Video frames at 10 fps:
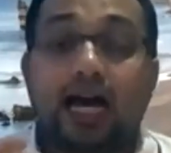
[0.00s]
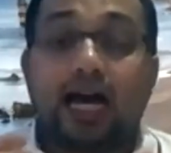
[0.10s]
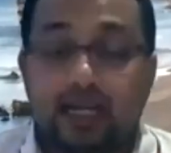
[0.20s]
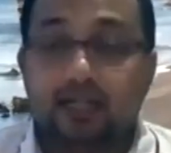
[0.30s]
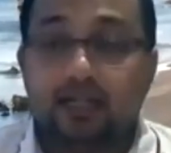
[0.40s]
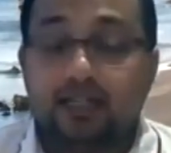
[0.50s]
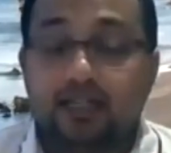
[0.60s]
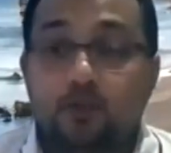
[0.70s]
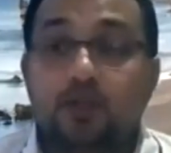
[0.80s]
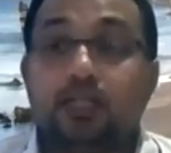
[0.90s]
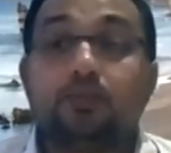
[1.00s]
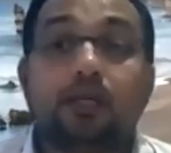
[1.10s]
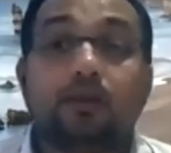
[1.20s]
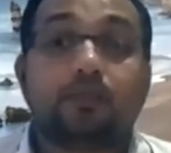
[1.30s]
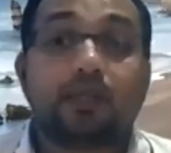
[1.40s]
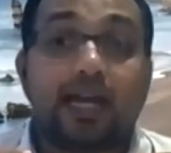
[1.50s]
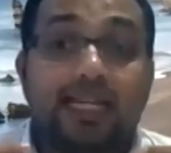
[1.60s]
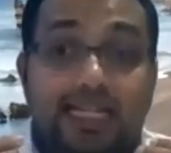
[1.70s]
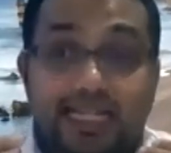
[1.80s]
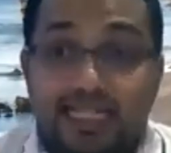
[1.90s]
And we developed
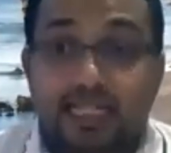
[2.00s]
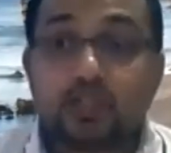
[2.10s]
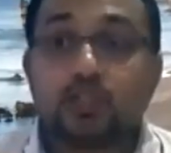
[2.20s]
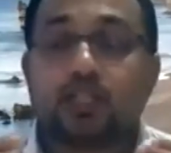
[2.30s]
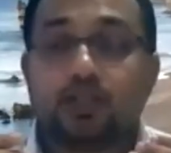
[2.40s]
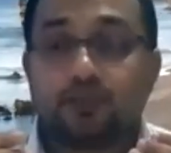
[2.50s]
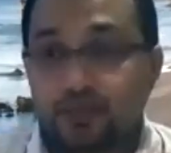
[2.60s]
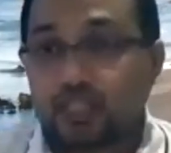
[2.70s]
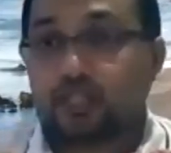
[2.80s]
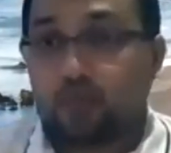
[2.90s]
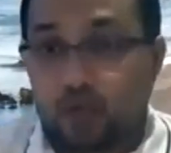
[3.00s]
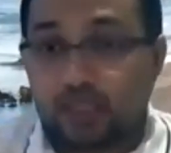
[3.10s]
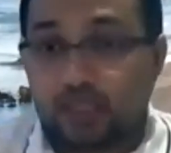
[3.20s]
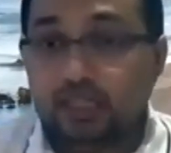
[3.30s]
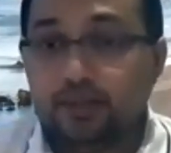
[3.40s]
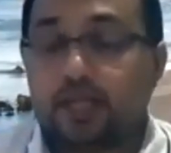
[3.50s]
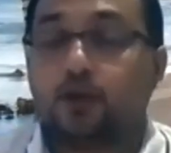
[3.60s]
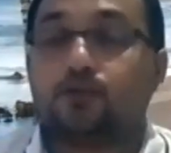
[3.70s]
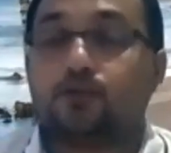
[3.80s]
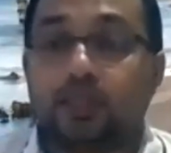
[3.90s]
an initial feature model
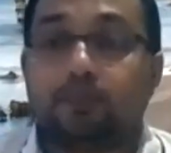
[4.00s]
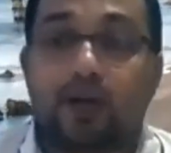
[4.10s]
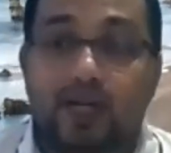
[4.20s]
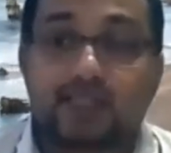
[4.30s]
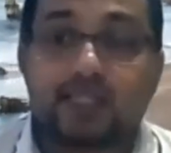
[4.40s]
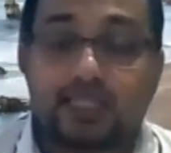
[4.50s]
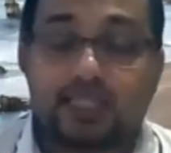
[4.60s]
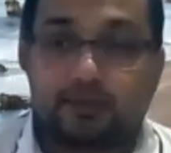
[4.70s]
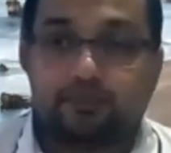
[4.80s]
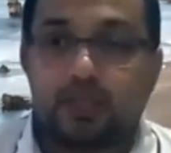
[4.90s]
for the PAS system.